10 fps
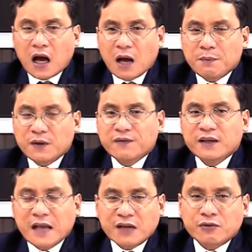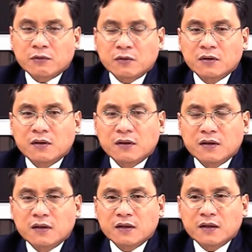a Peruvian national
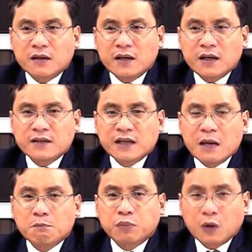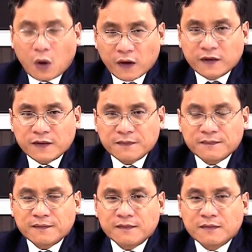is employed
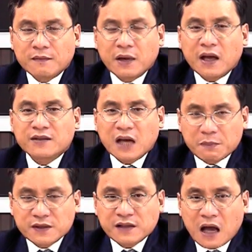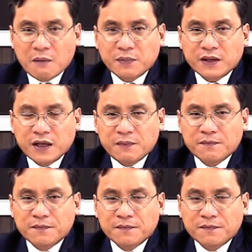by a Japanese company,